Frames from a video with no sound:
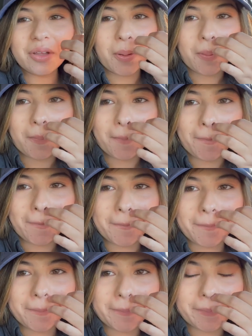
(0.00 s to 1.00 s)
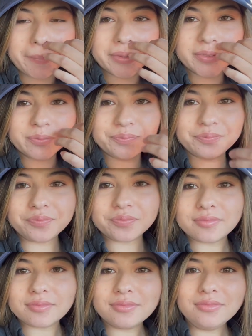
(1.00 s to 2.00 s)
watched that movie, um, go
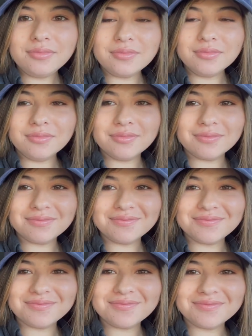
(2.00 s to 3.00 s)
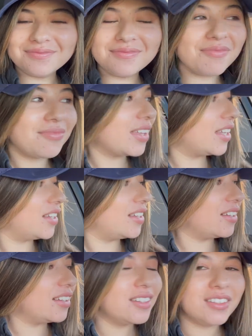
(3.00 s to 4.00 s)
watch it. It's on Netflix. It's on
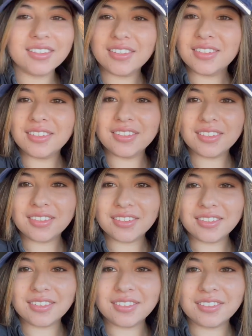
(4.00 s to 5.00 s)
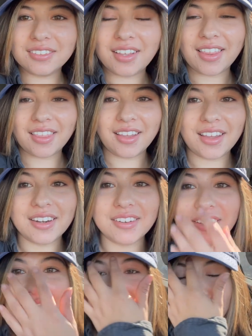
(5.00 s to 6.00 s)
Netflix, I think. I think, I don't
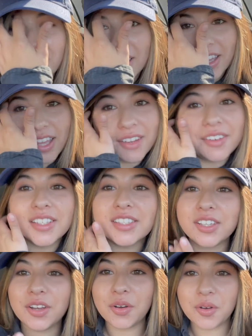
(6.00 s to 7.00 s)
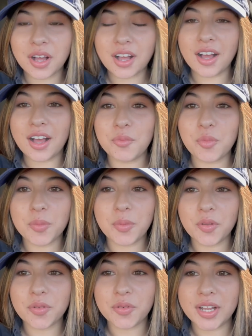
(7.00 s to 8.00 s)
know. Anyway, so um, we're
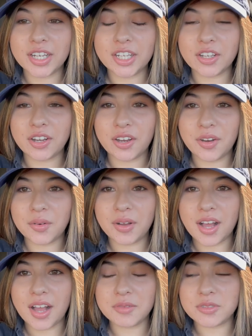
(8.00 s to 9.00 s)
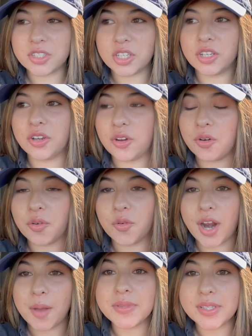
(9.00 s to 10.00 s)
both ready to go. I'm just going to go
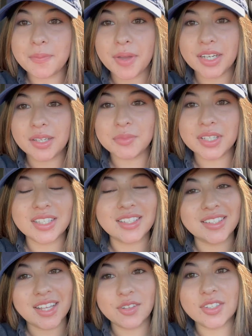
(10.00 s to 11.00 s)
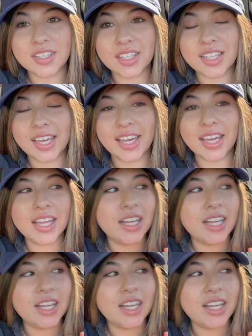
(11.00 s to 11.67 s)
grab some money because at downtown L A,